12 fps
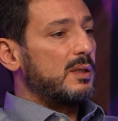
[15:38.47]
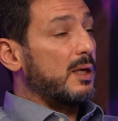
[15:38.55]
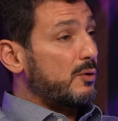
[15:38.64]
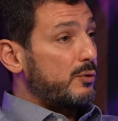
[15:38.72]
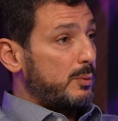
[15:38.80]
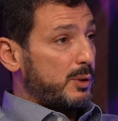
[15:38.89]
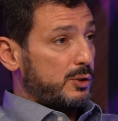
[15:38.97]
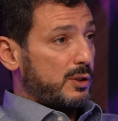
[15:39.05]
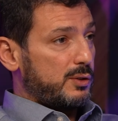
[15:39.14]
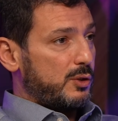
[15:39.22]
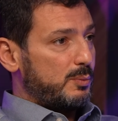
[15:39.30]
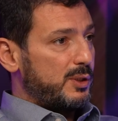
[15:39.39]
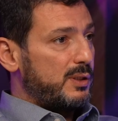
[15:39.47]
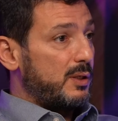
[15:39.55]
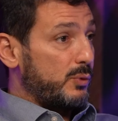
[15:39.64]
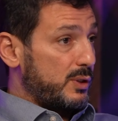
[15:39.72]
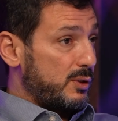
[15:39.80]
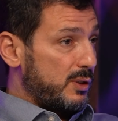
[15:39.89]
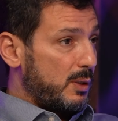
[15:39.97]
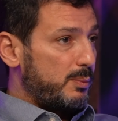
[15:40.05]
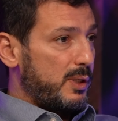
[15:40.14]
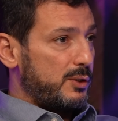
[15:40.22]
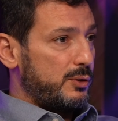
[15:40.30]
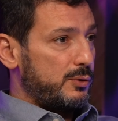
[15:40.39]
Thank you very much, Dr. Maria. It was a real
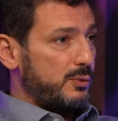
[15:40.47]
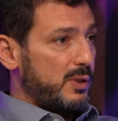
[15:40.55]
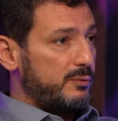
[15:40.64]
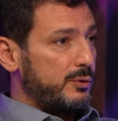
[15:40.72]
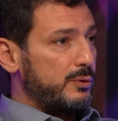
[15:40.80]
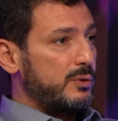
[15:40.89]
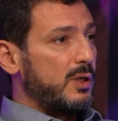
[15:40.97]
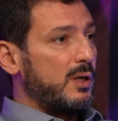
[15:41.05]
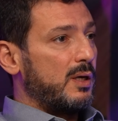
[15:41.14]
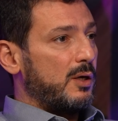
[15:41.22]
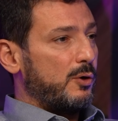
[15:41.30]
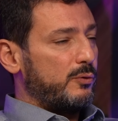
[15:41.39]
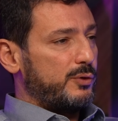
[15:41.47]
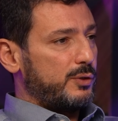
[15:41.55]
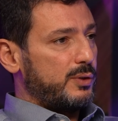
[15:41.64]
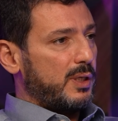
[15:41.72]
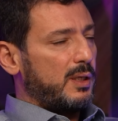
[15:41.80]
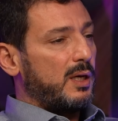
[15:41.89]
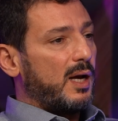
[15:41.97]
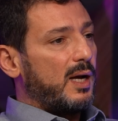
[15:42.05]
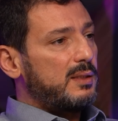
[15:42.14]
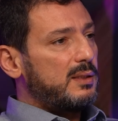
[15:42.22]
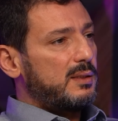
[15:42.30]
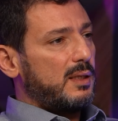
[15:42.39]
pleasure to have you over today.
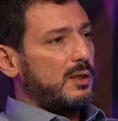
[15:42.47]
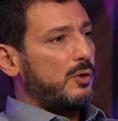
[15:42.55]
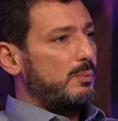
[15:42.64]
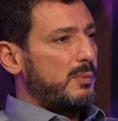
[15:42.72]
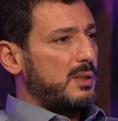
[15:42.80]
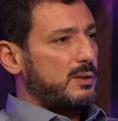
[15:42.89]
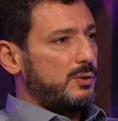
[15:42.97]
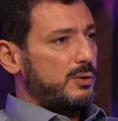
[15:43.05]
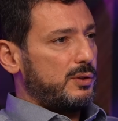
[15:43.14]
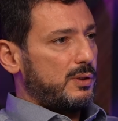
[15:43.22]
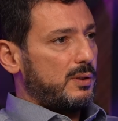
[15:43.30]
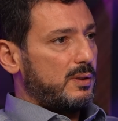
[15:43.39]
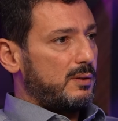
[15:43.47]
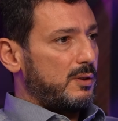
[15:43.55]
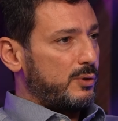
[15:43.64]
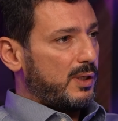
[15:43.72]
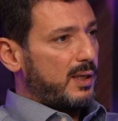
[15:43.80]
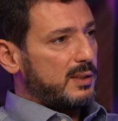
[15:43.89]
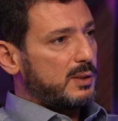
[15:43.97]
Any take-home message or